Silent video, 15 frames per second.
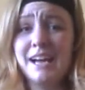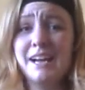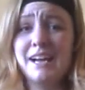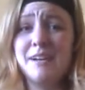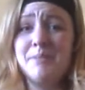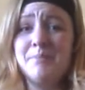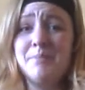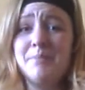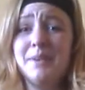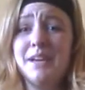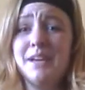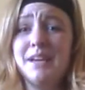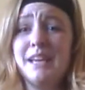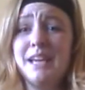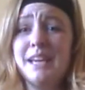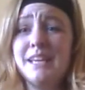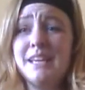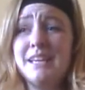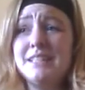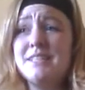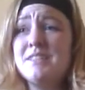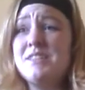Um,
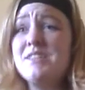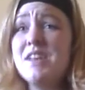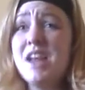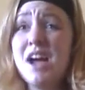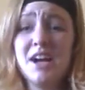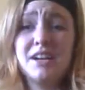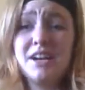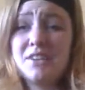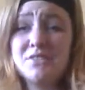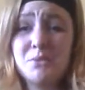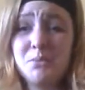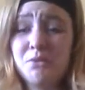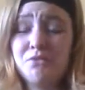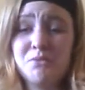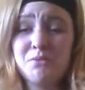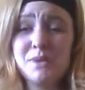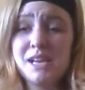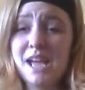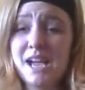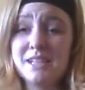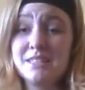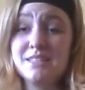it's not comfortable for me
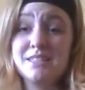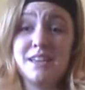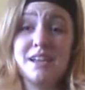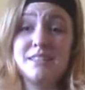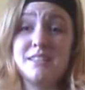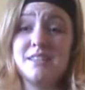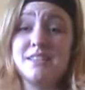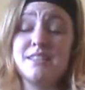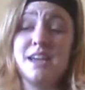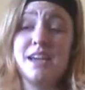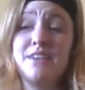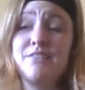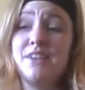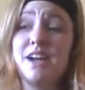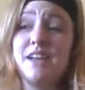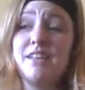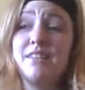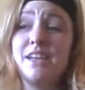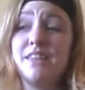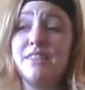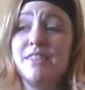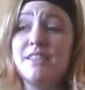to exercise because I have got
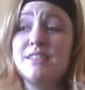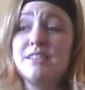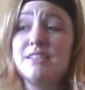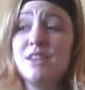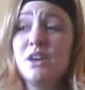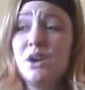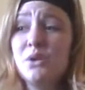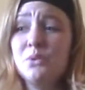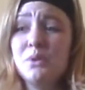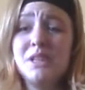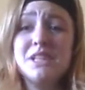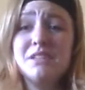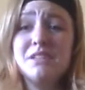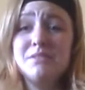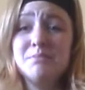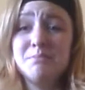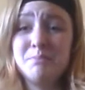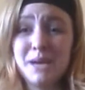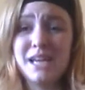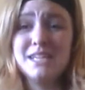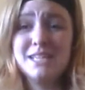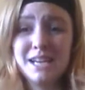like this really
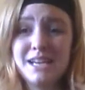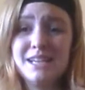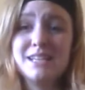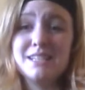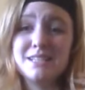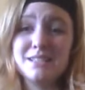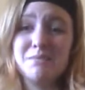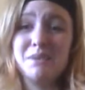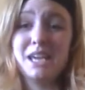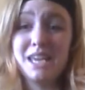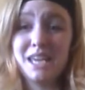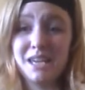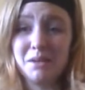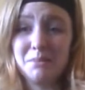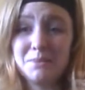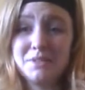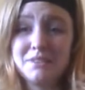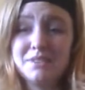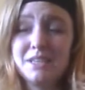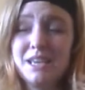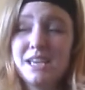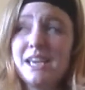bad tightness in my
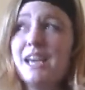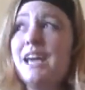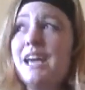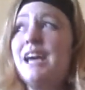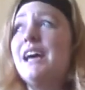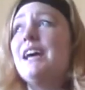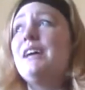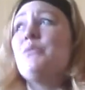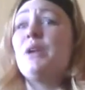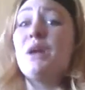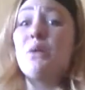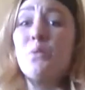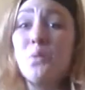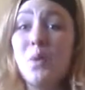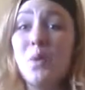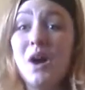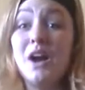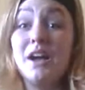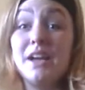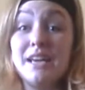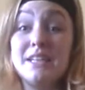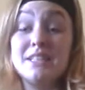hips. And when I
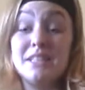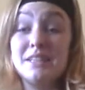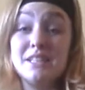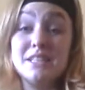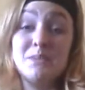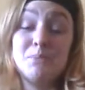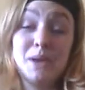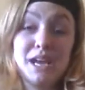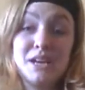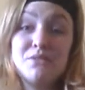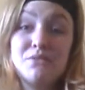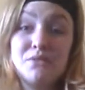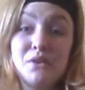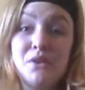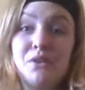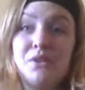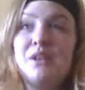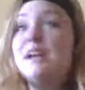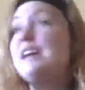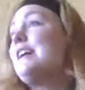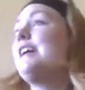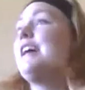walk, it's
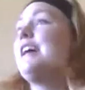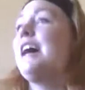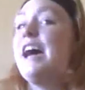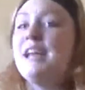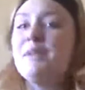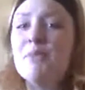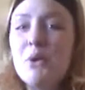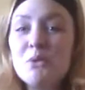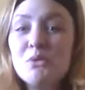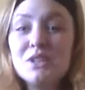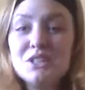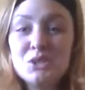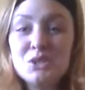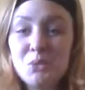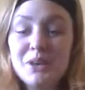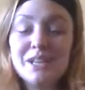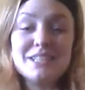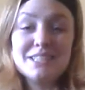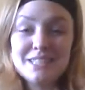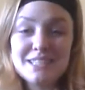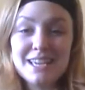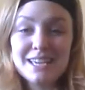painful. And I'm only
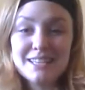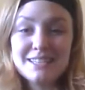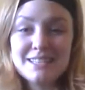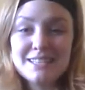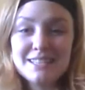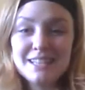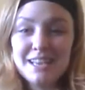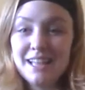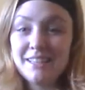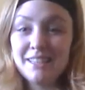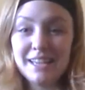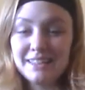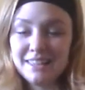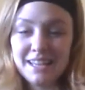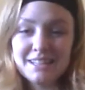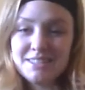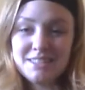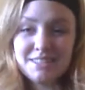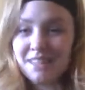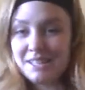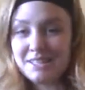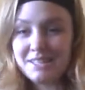26. Like
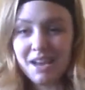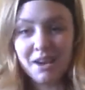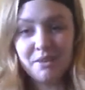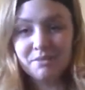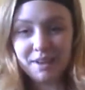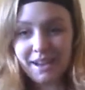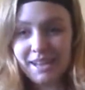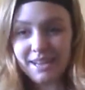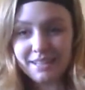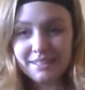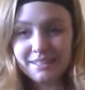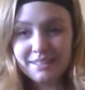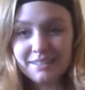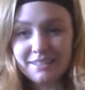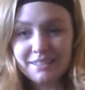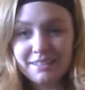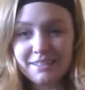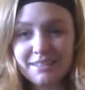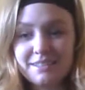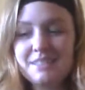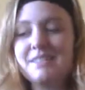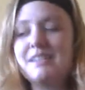that's not right.
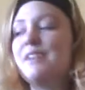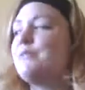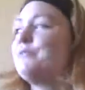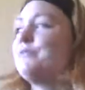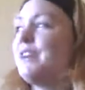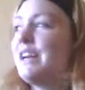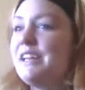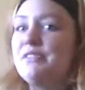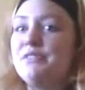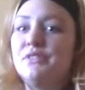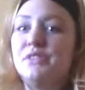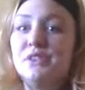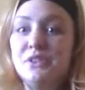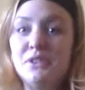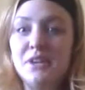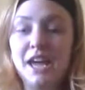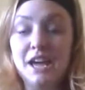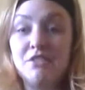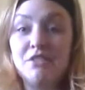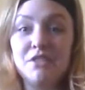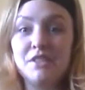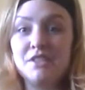That's not right for you to
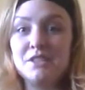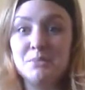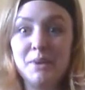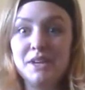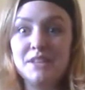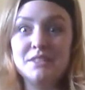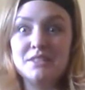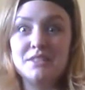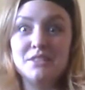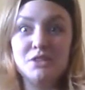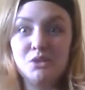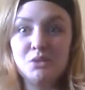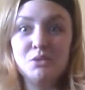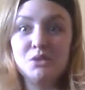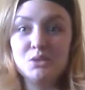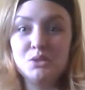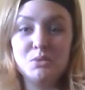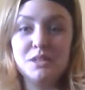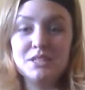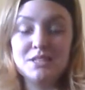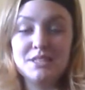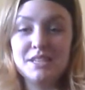have all these pains and you're only
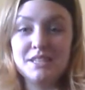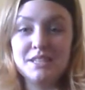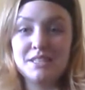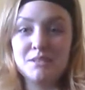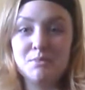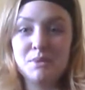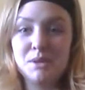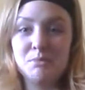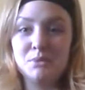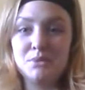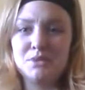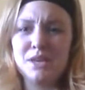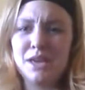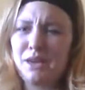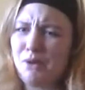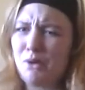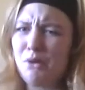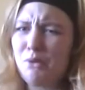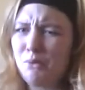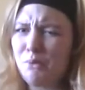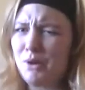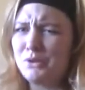26, and people say,
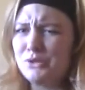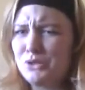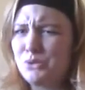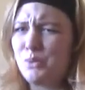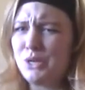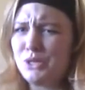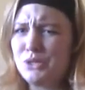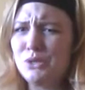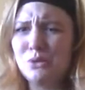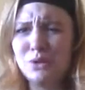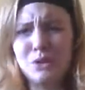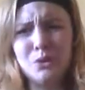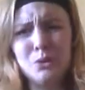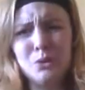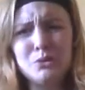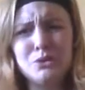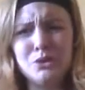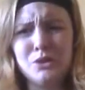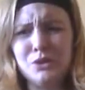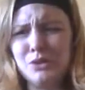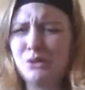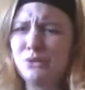"Oh, well, just wait till you get
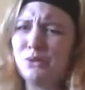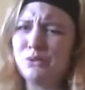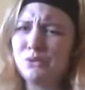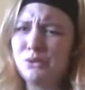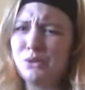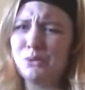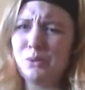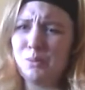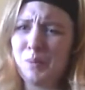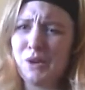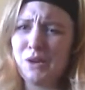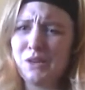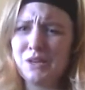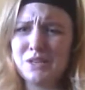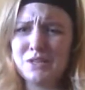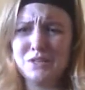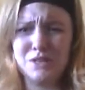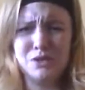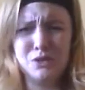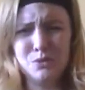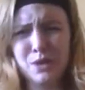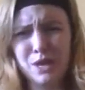older. You don't know what pain is
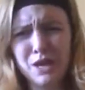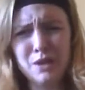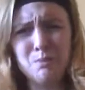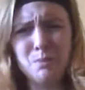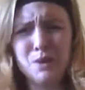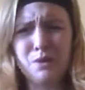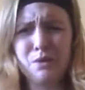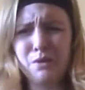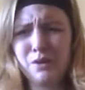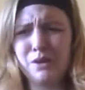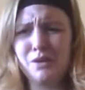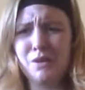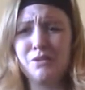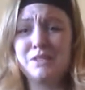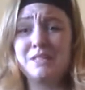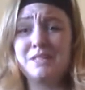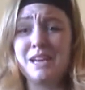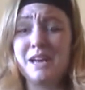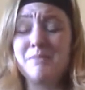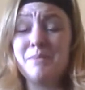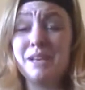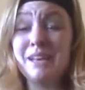and you can't be hurting all this
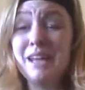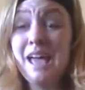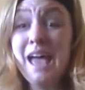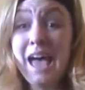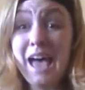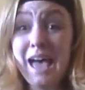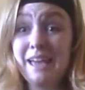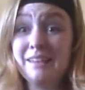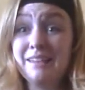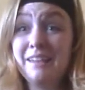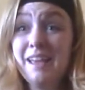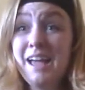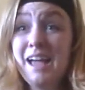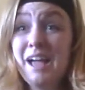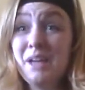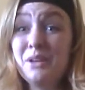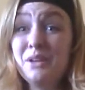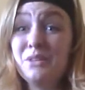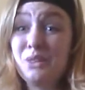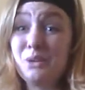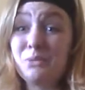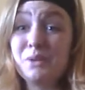time." And
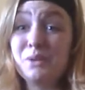the